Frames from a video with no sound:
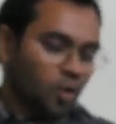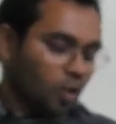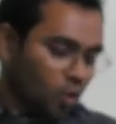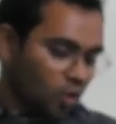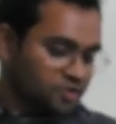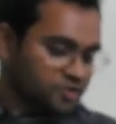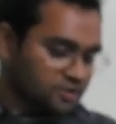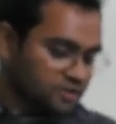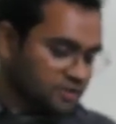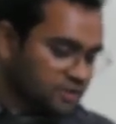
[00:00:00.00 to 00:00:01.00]

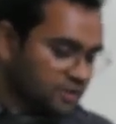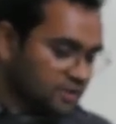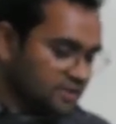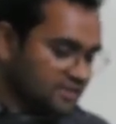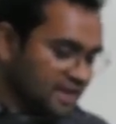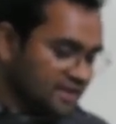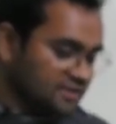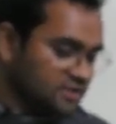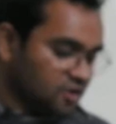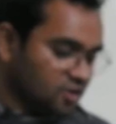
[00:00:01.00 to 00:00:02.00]
auctions.
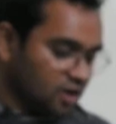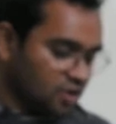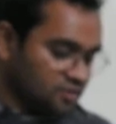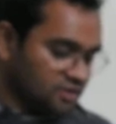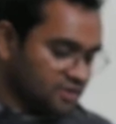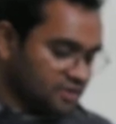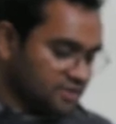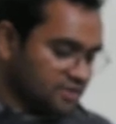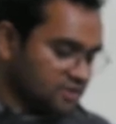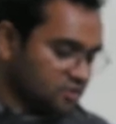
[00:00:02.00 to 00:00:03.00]
Sales or house
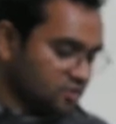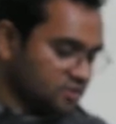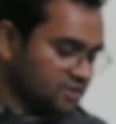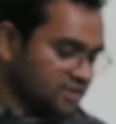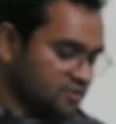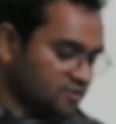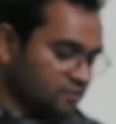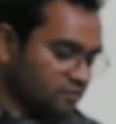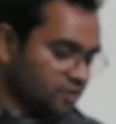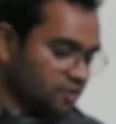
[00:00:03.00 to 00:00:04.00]
clearances, or sets
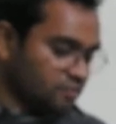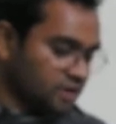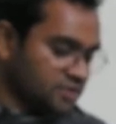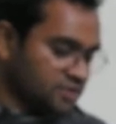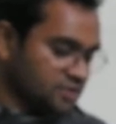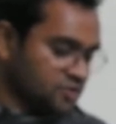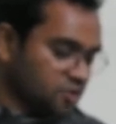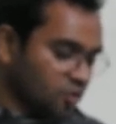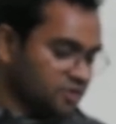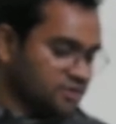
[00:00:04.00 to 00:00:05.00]
of wooden plastic
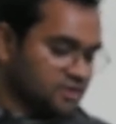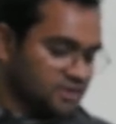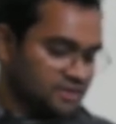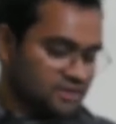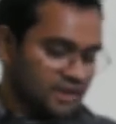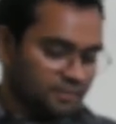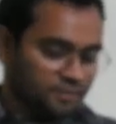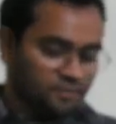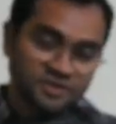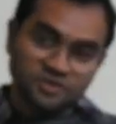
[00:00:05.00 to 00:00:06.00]
storage cases can be
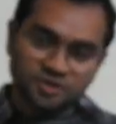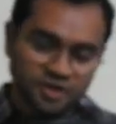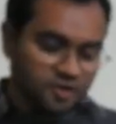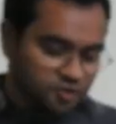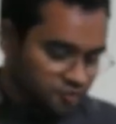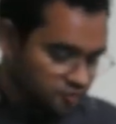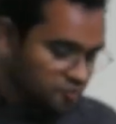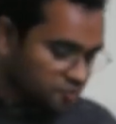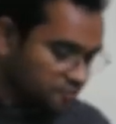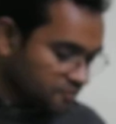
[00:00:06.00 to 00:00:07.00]
pressed into
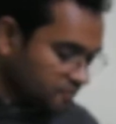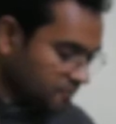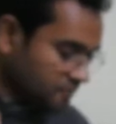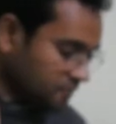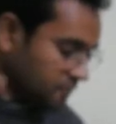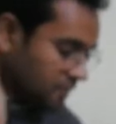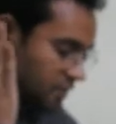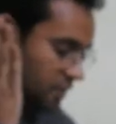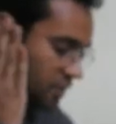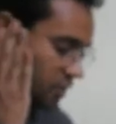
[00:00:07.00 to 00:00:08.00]
use.
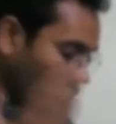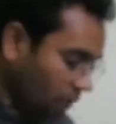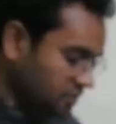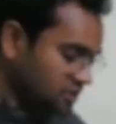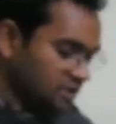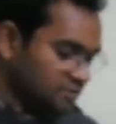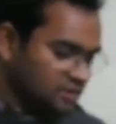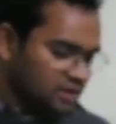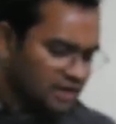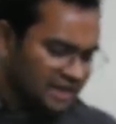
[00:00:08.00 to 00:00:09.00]
Open shelves
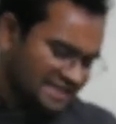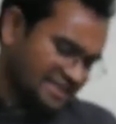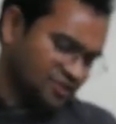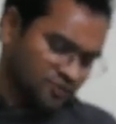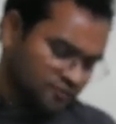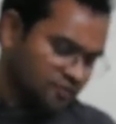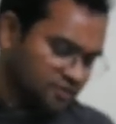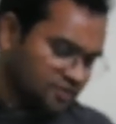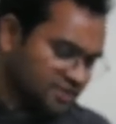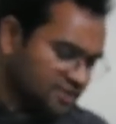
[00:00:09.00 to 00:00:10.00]
are less
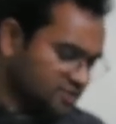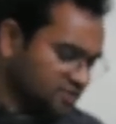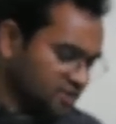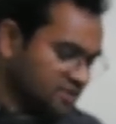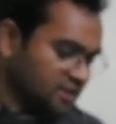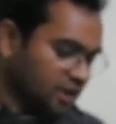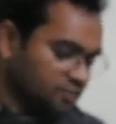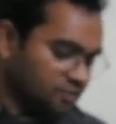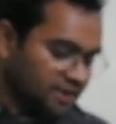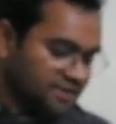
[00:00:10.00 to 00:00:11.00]
useful since dust
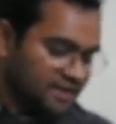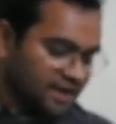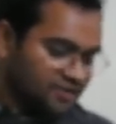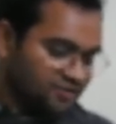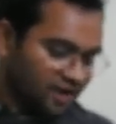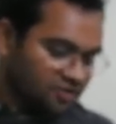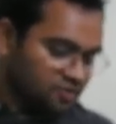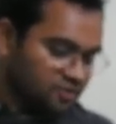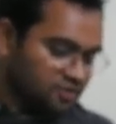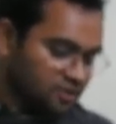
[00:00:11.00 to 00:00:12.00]
accumulates and
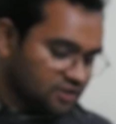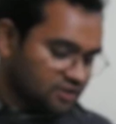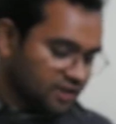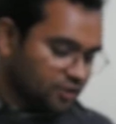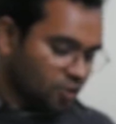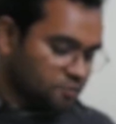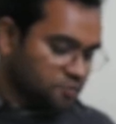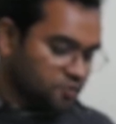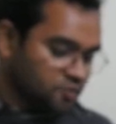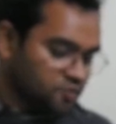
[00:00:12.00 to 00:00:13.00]
gradually dulls and
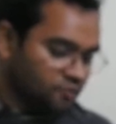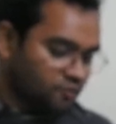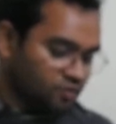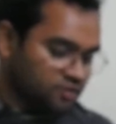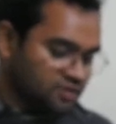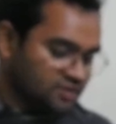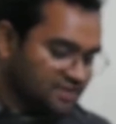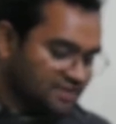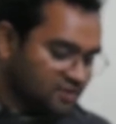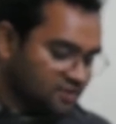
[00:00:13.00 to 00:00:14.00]
obscures a fossil's
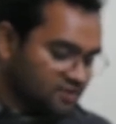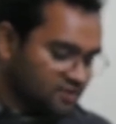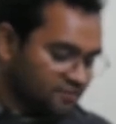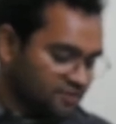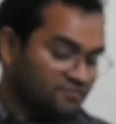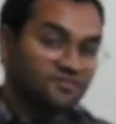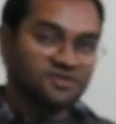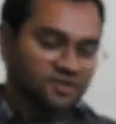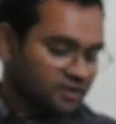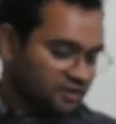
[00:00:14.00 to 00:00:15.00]
detailed surface feature.